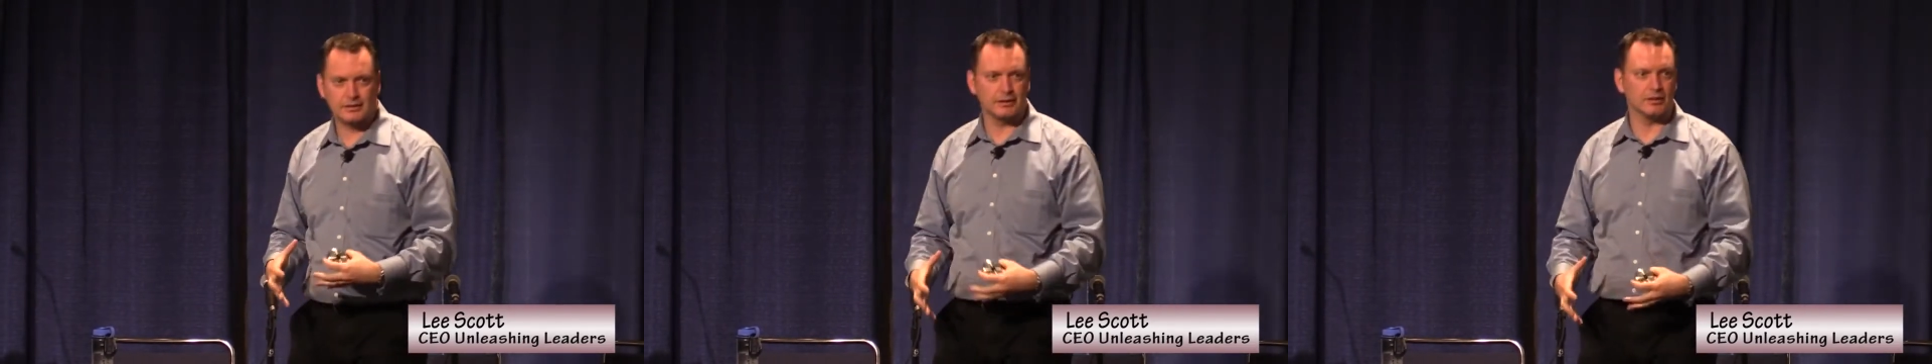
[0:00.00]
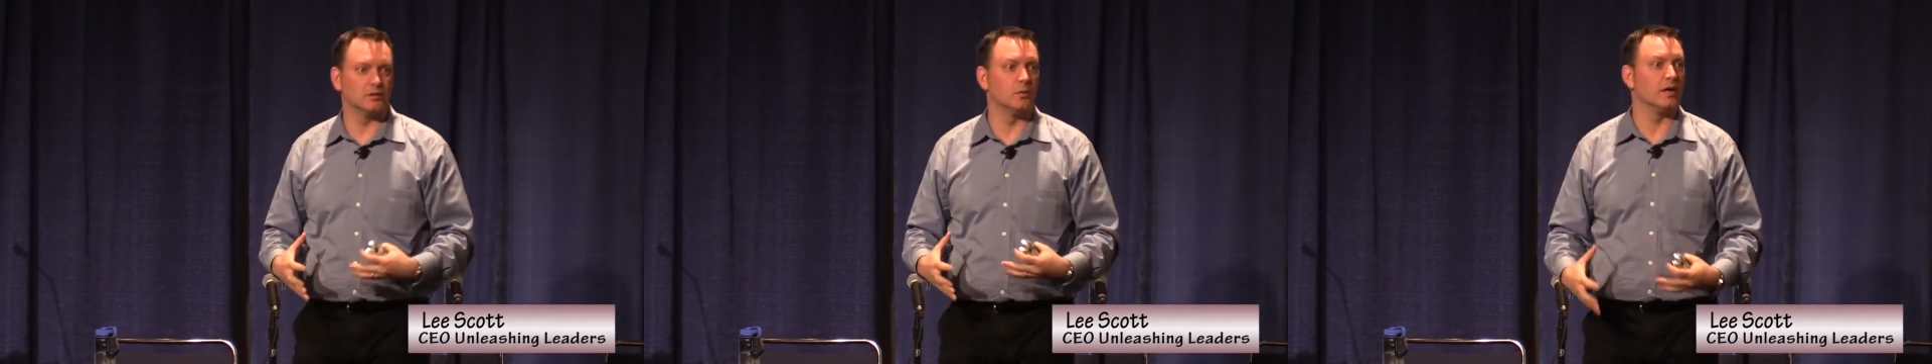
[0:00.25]

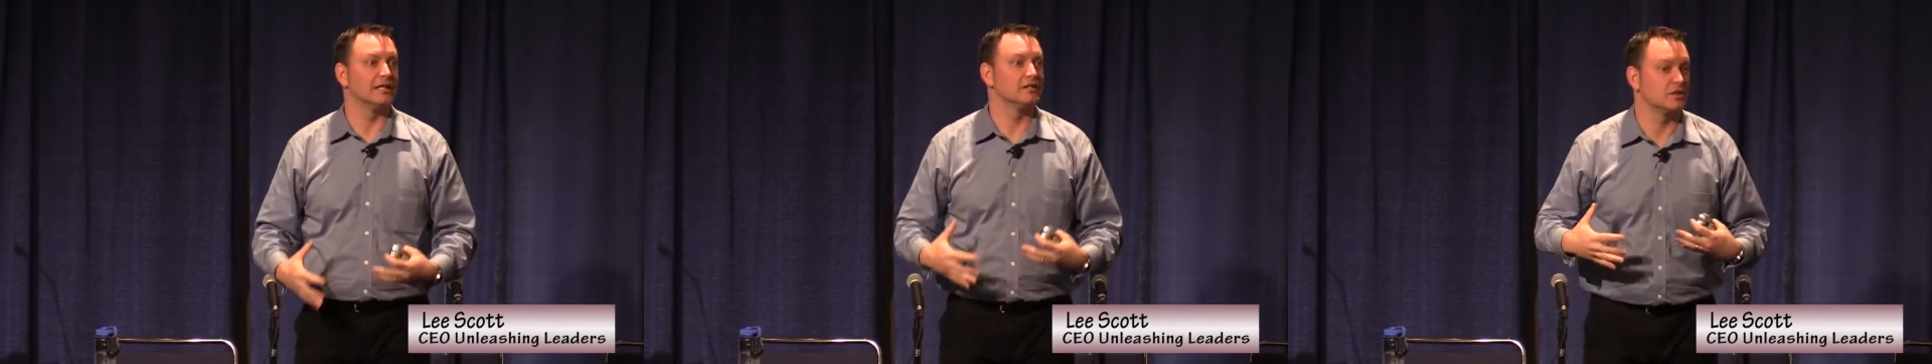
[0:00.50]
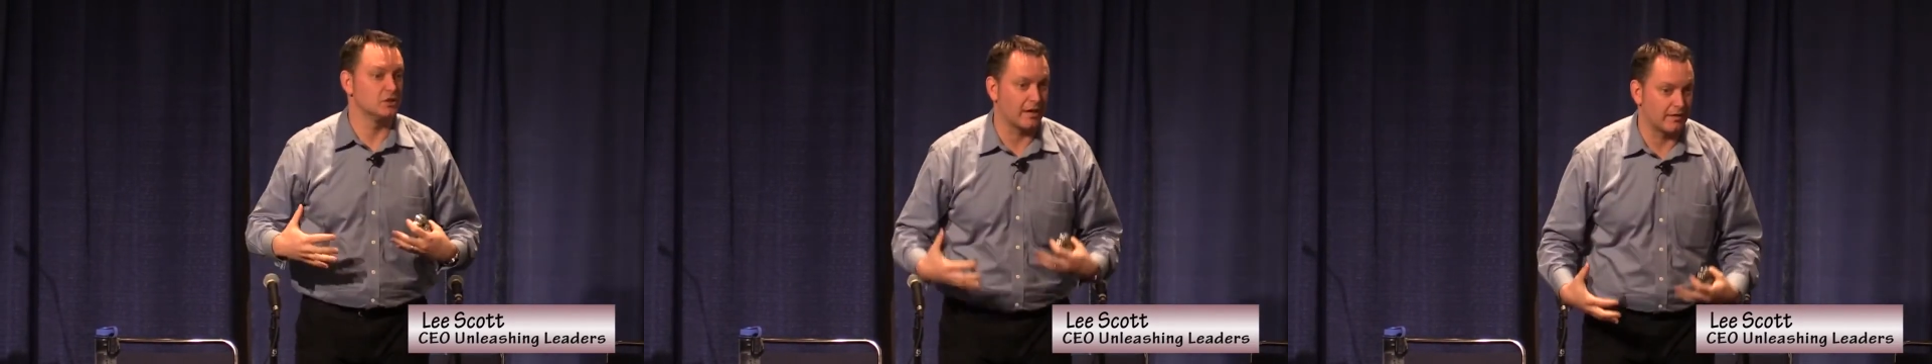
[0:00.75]
clearly what it
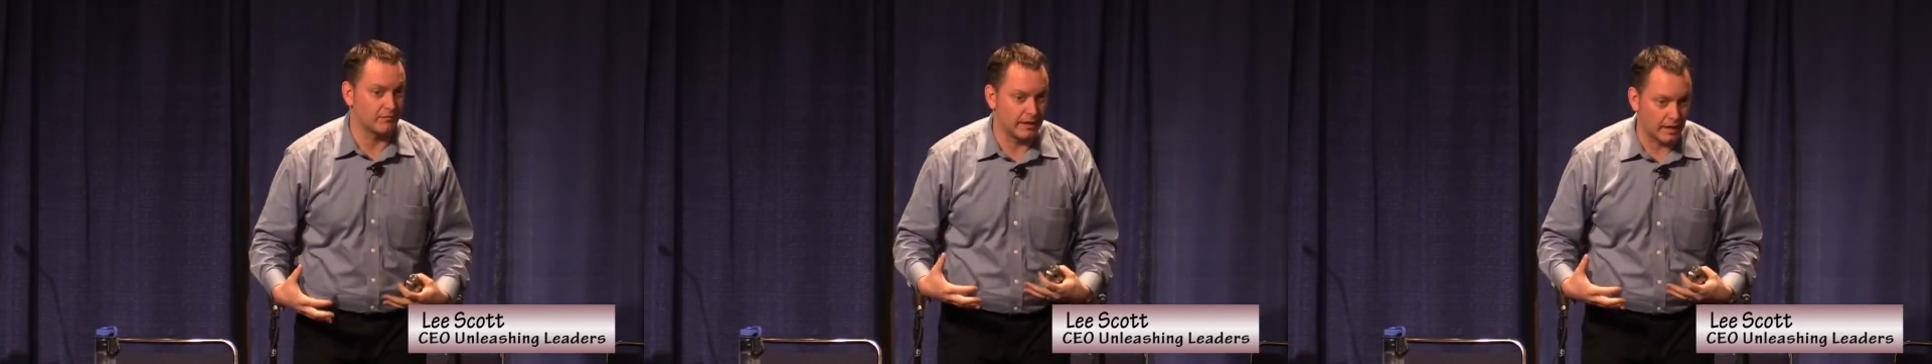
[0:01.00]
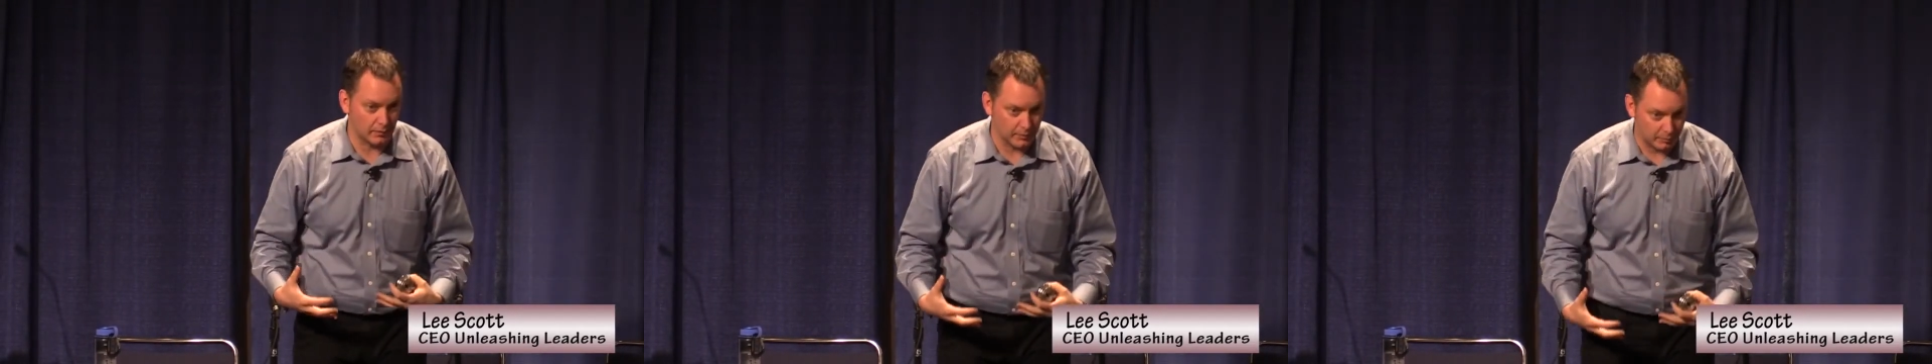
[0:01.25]
is that you have
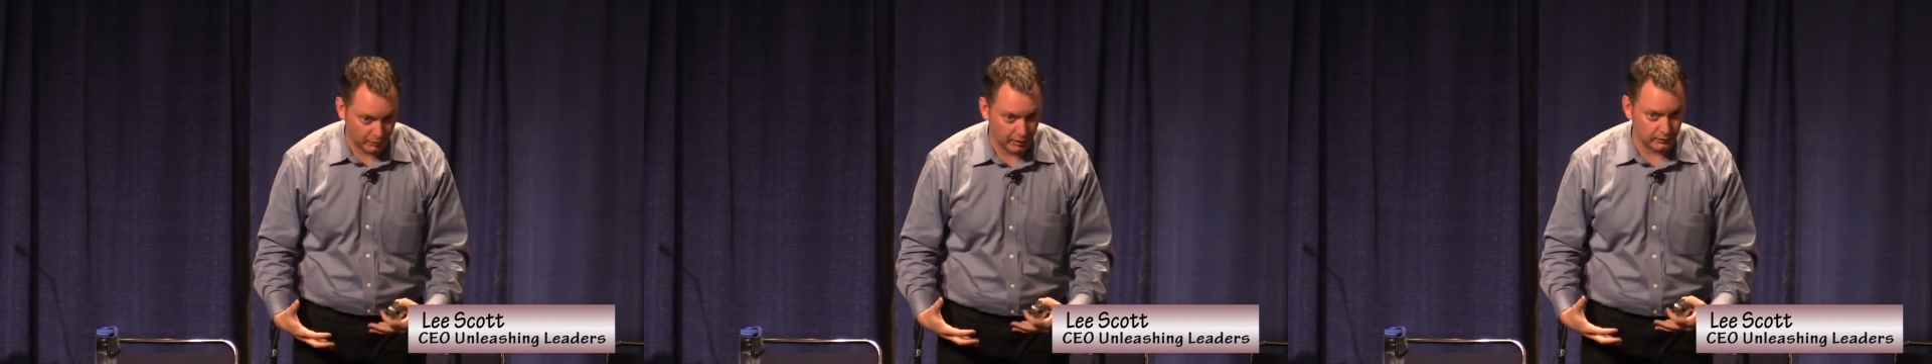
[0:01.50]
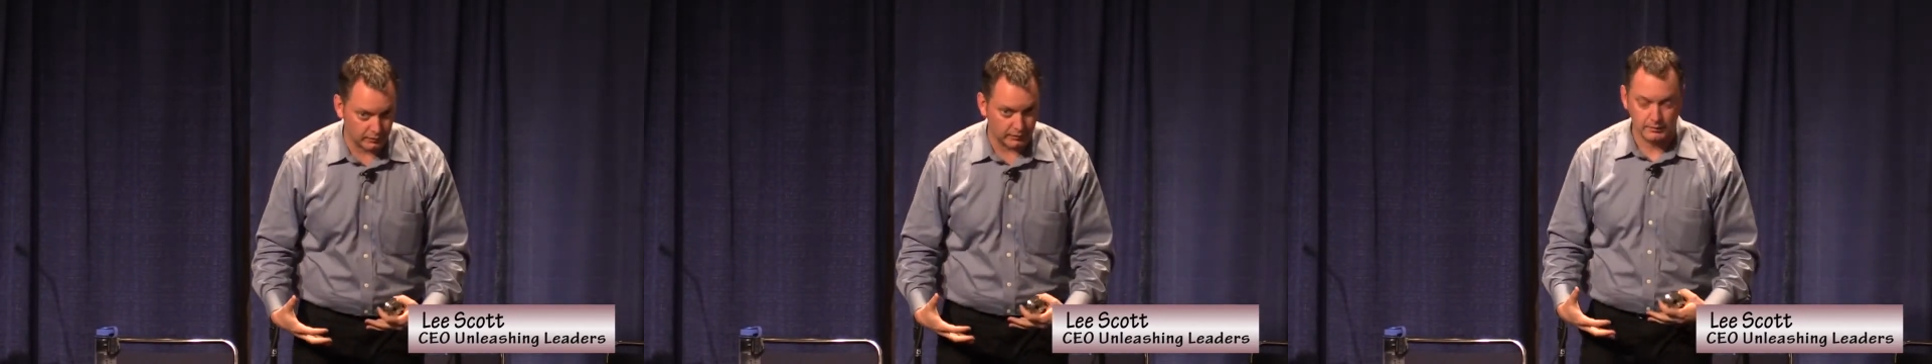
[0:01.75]
right now in the
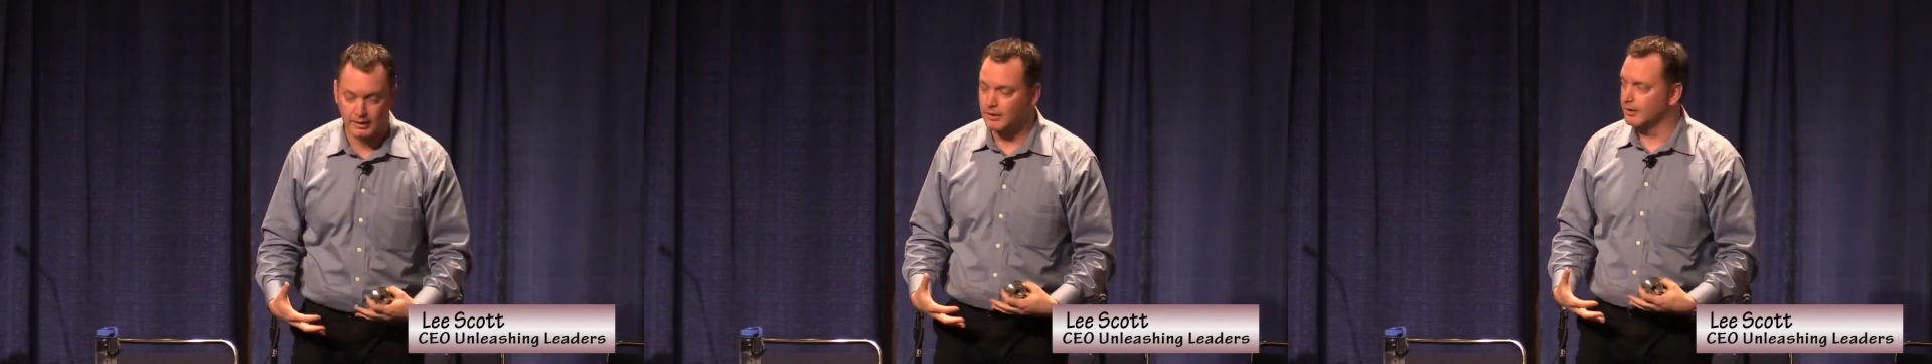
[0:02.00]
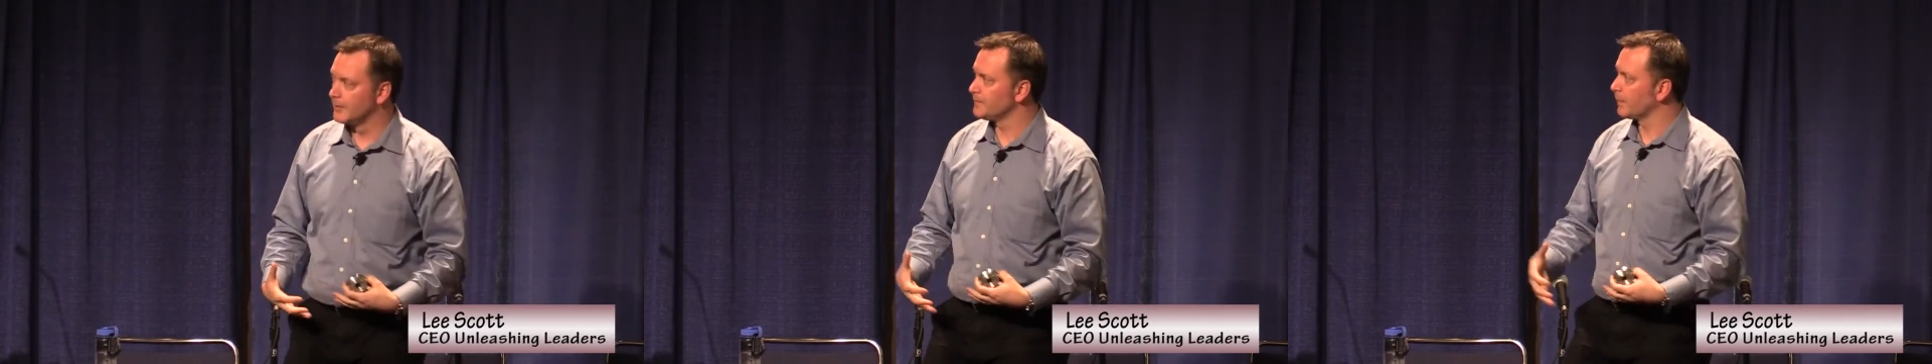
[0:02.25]
present.
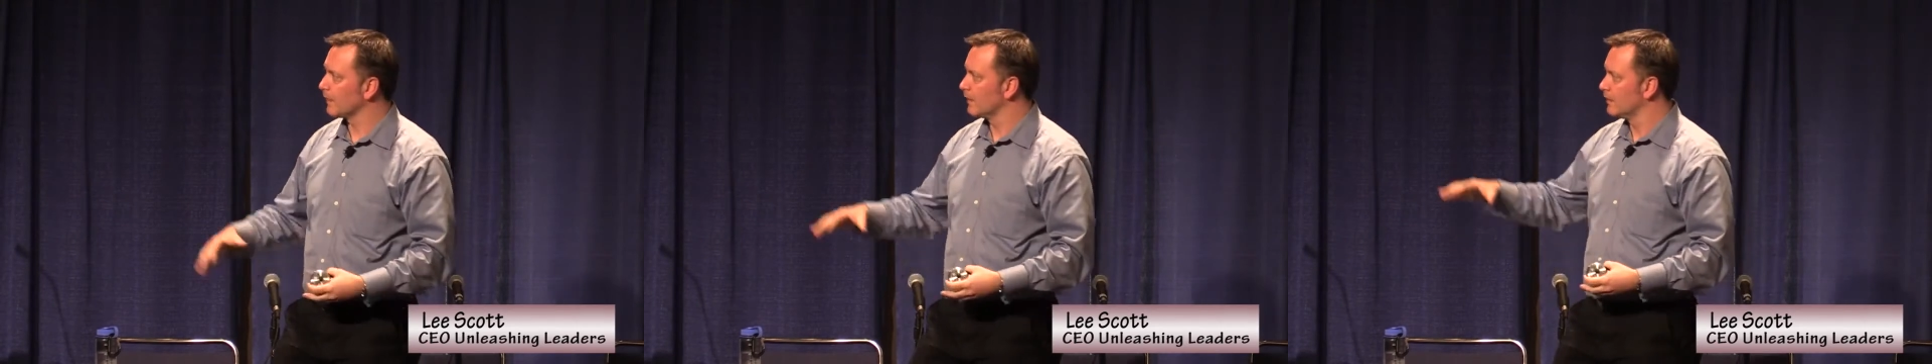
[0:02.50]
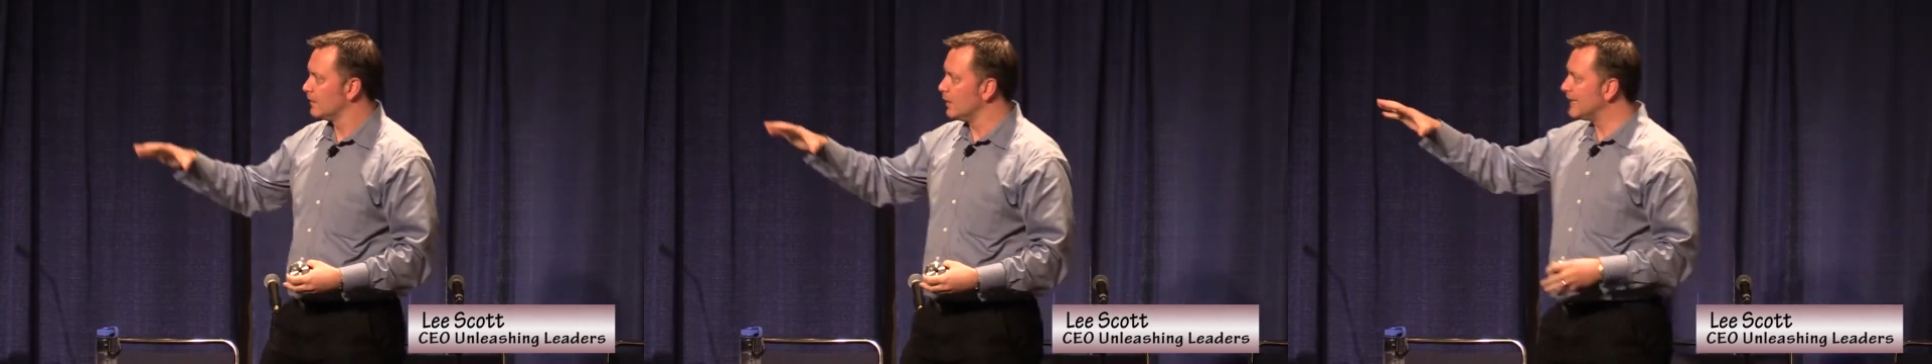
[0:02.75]

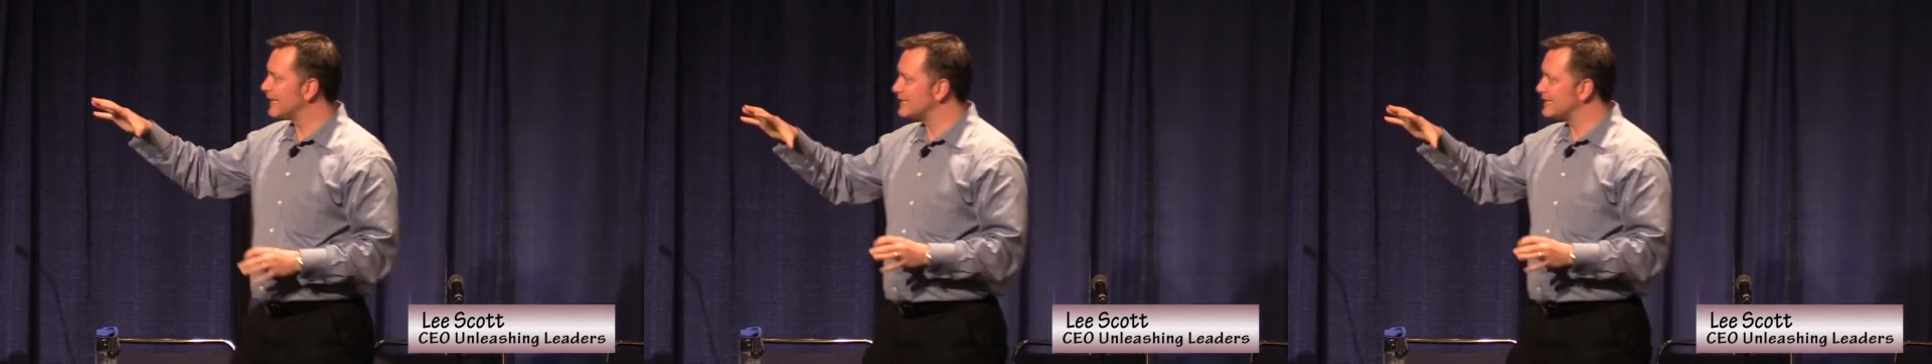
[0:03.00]
Then we